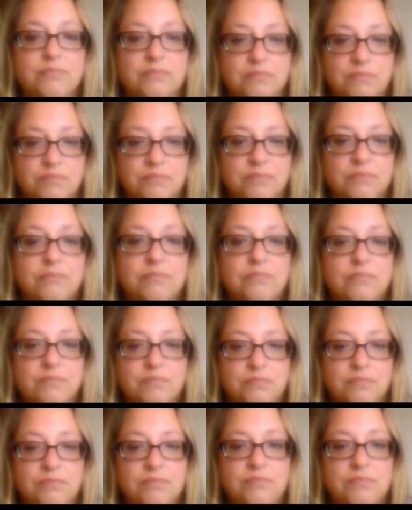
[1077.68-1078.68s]

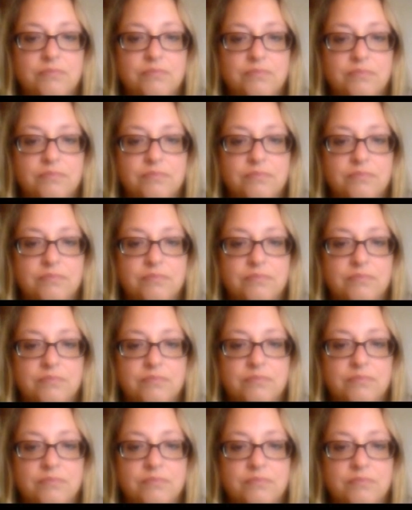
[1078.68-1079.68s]

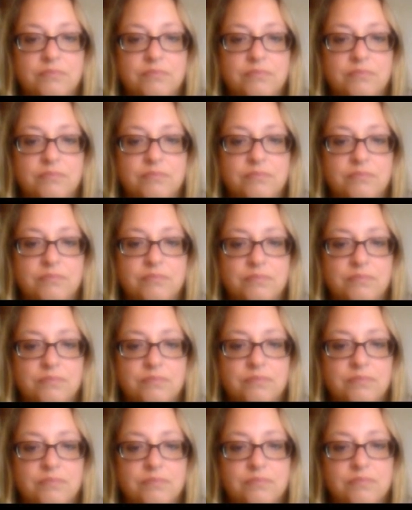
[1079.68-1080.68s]

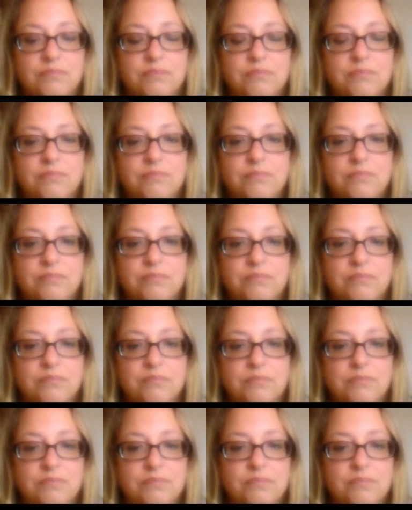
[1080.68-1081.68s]

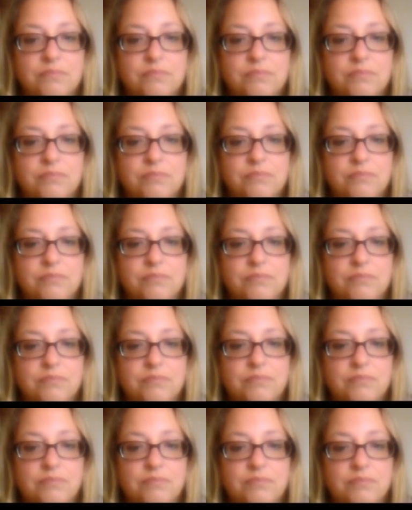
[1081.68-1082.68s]

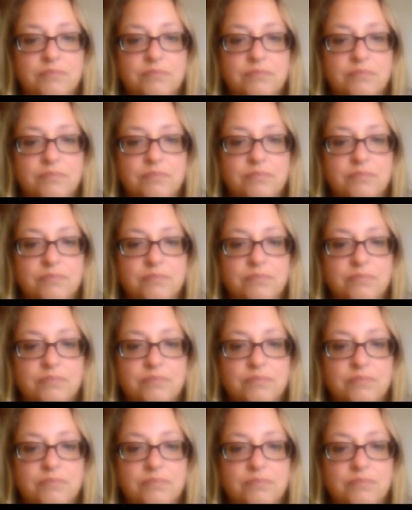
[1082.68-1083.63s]
[no speech]